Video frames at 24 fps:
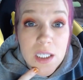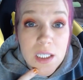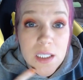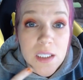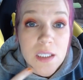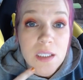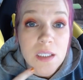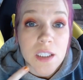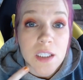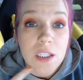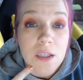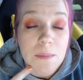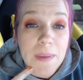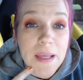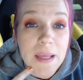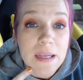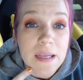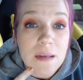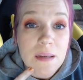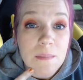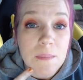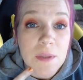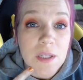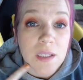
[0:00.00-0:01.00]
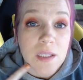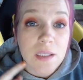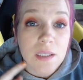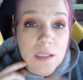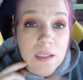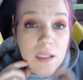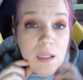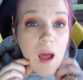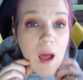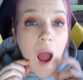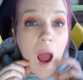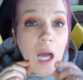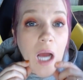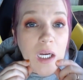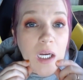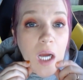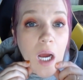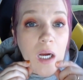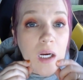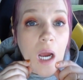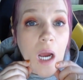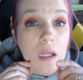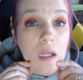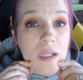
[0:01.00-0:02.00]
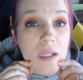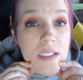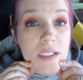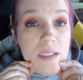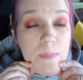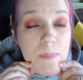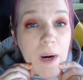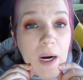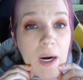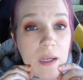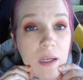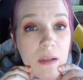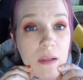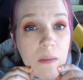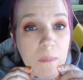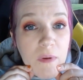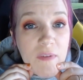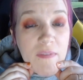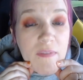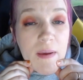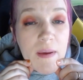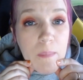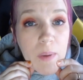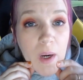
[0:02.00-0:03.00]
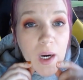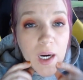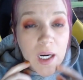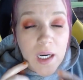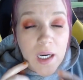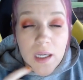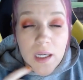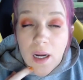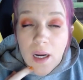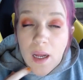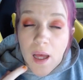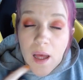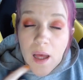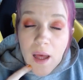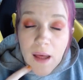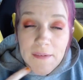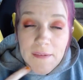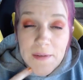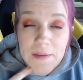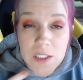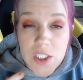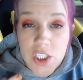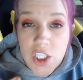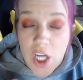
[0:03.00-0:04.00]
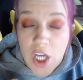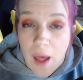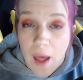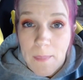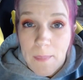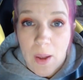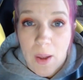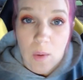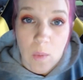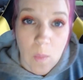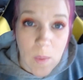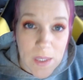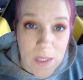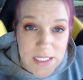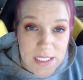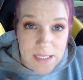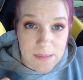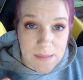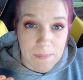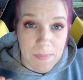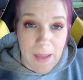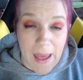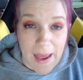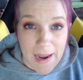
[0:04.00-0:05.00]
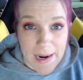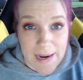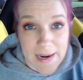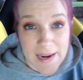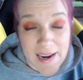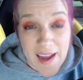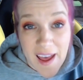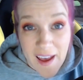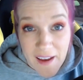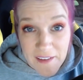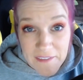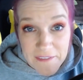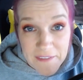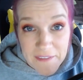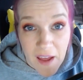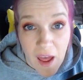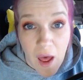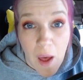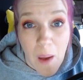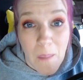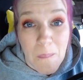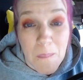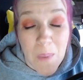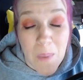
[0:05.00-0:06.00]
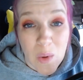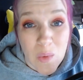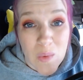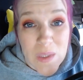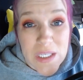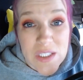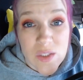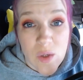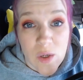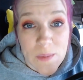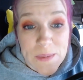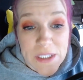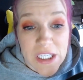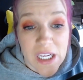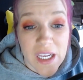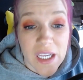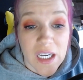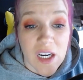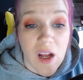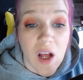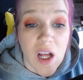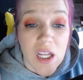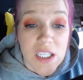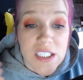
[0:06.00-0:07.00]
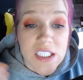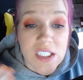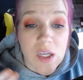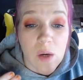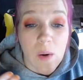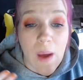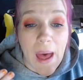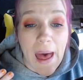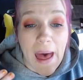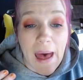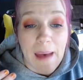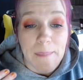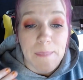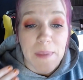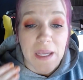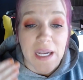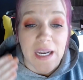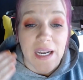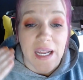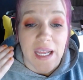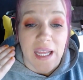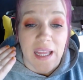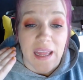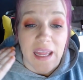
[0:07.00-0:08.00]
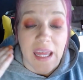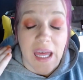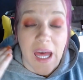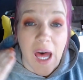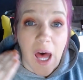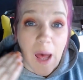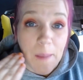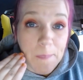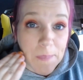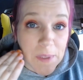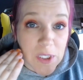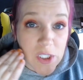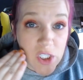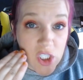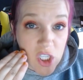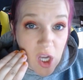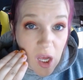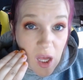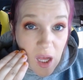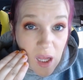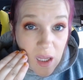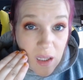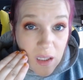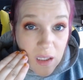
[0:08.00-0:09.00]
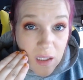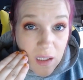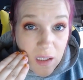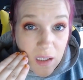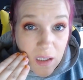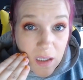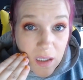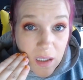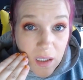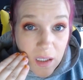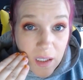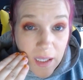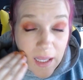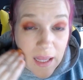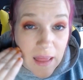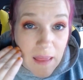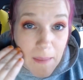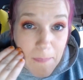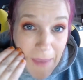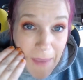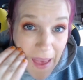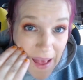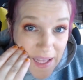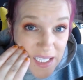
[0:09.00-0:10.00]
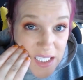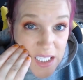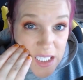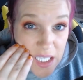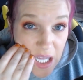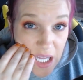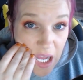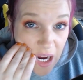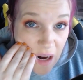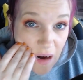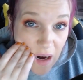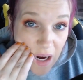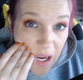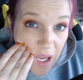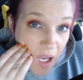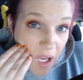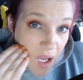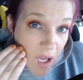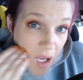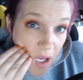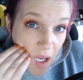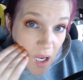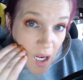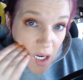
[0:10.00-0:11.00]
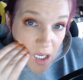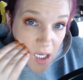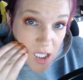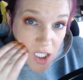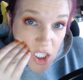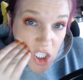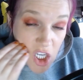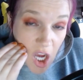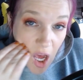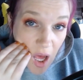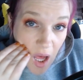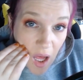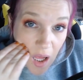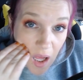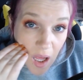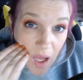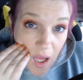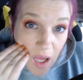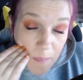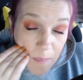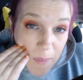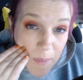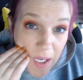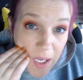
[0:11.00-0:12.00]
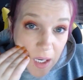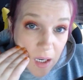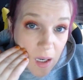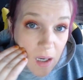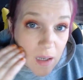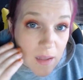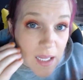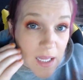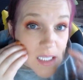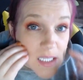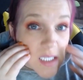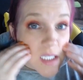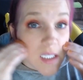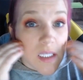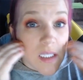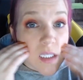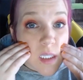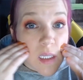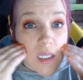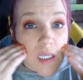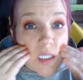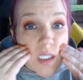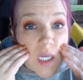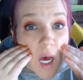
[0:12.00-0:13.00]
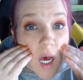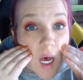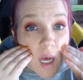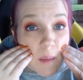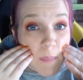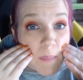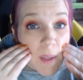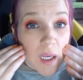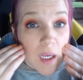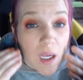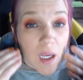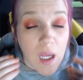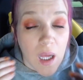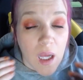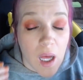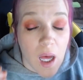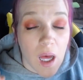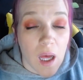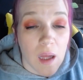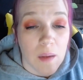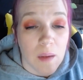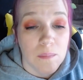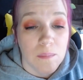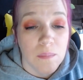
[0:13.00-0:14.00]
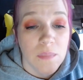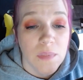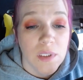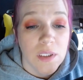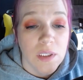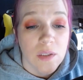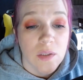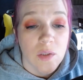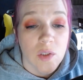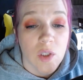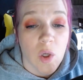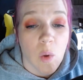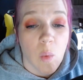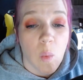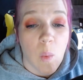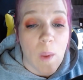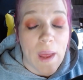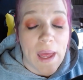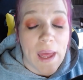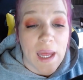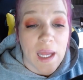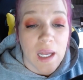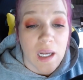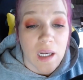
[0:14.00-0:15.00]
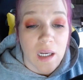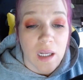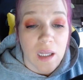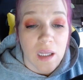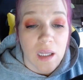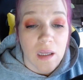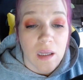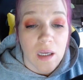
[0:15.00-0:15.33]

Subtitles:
your mandible, this part, the moving part of your jawbone wasn't bad enough, bone resorption can also happen in the upper jaw, in the maxillary jaw up here, that's the top, when